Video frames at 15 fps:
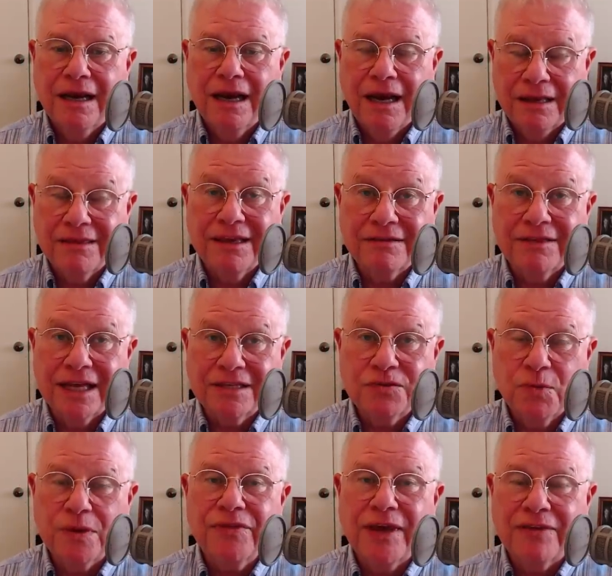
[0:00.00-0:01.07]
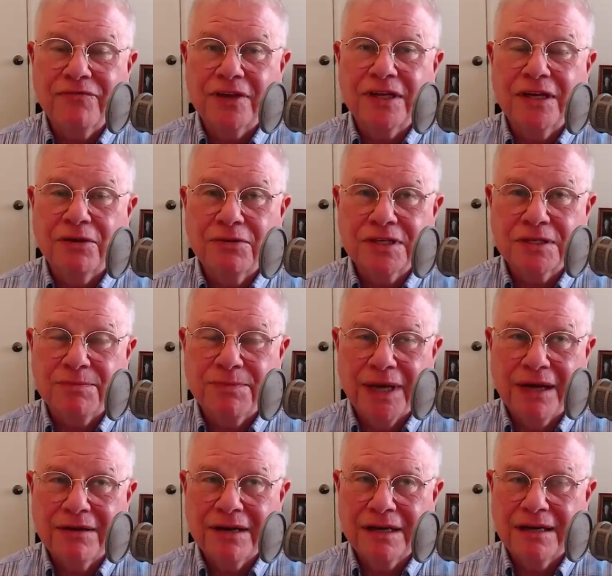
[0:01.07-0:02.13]
I think that's what that video is
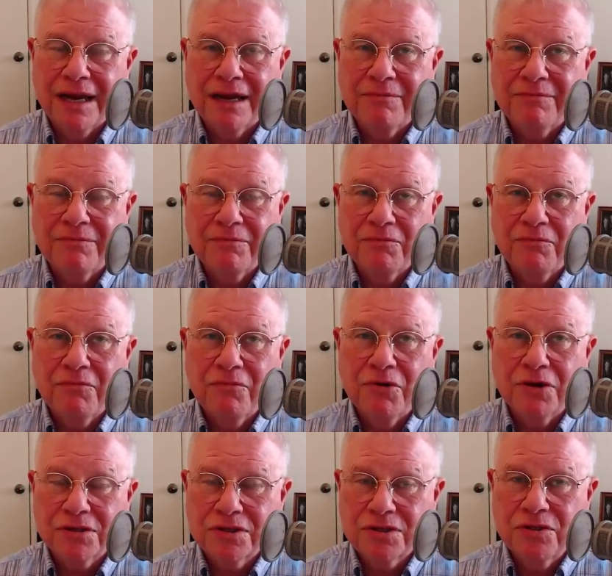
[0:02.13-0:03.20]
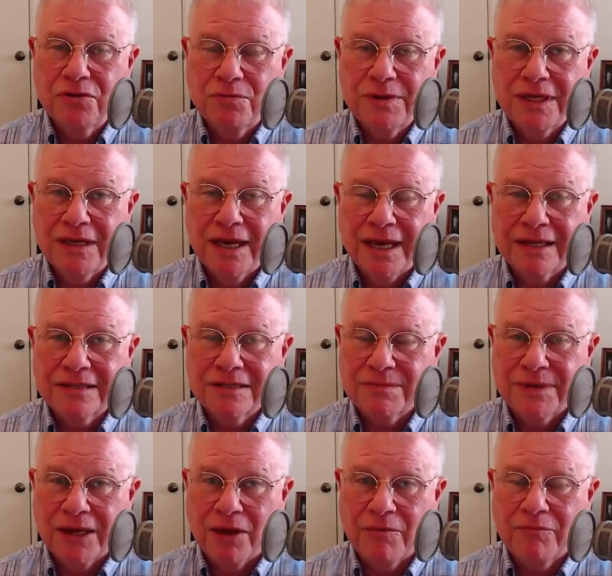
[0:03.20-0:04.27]
about, and I would assume he had some
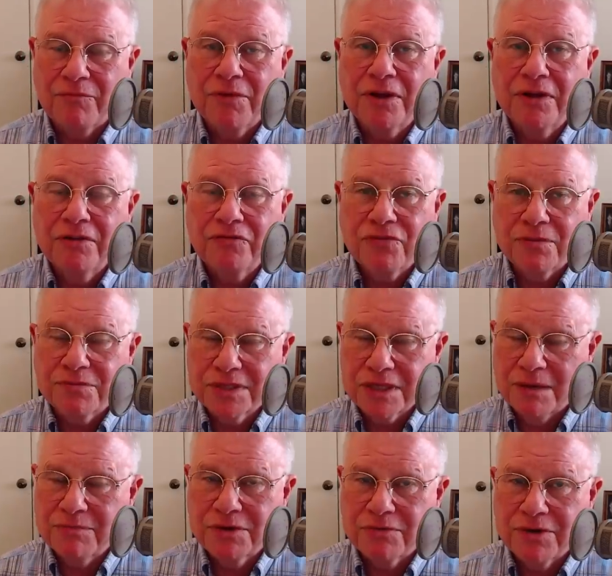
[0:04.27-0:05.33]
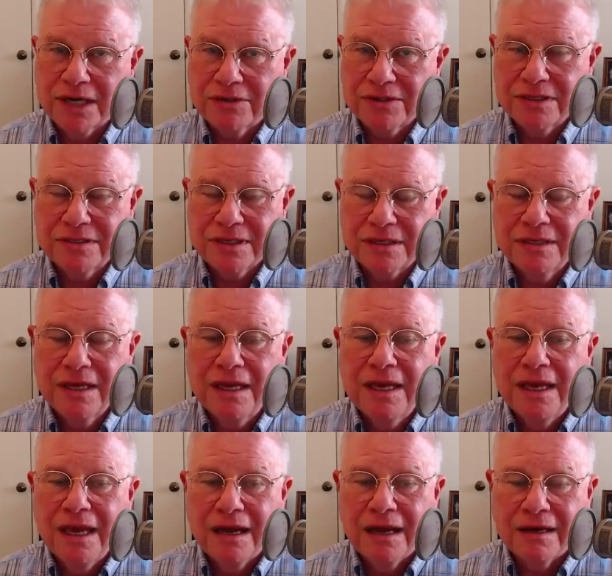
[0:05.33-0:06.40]
help from some directions.
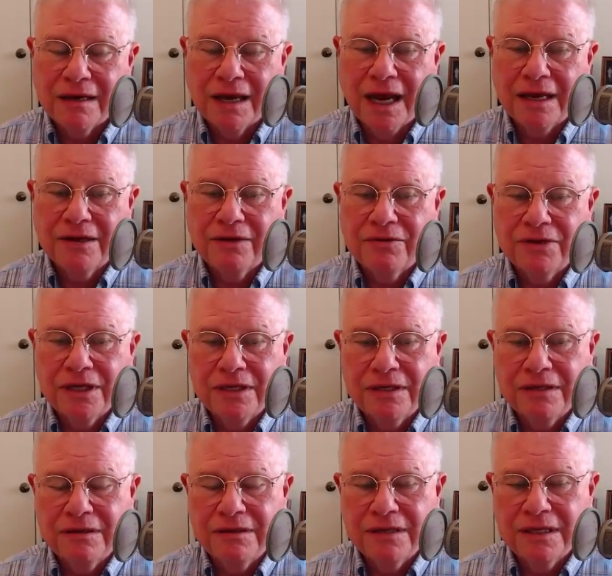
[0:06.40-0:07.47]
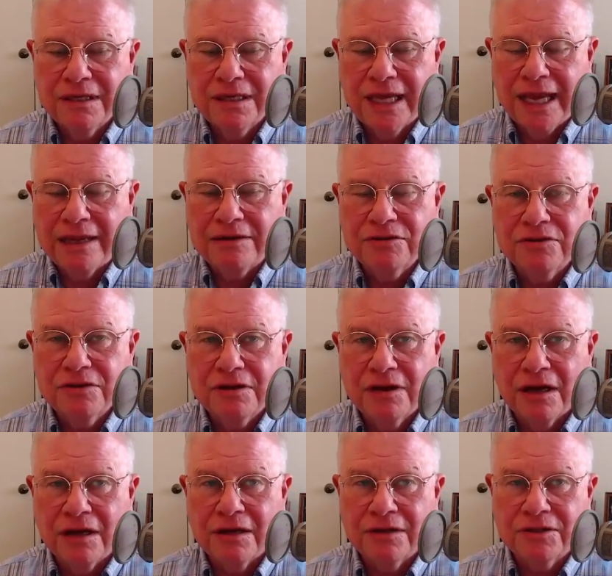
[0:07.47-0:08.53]
Uh, I know he engaged
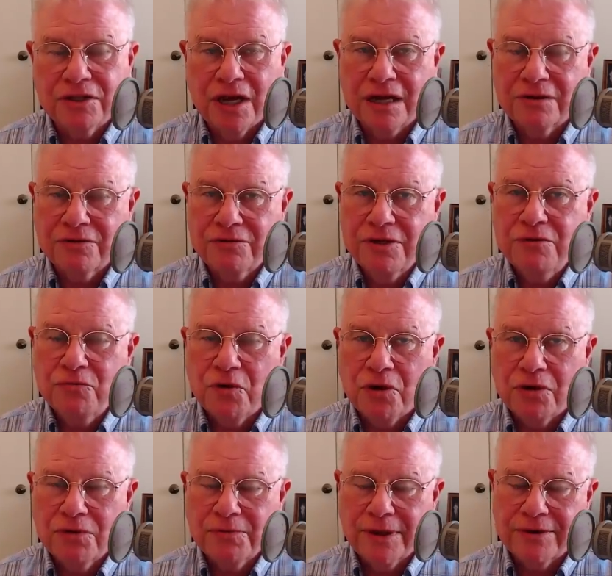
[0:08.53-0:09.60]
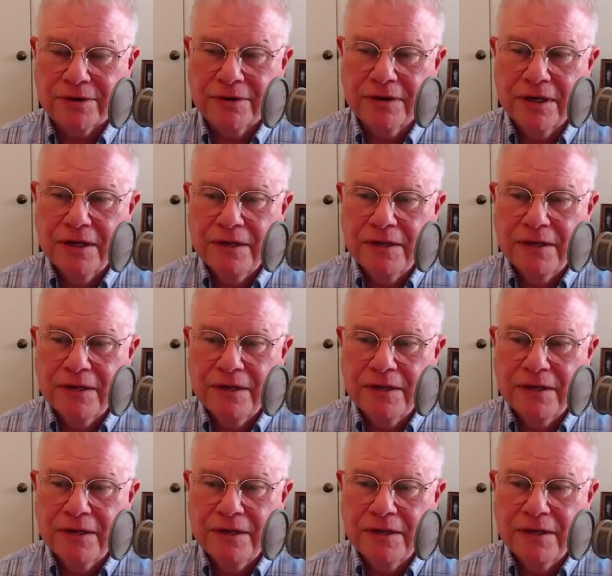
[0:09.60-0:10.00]
uh, John Greenwald. Whether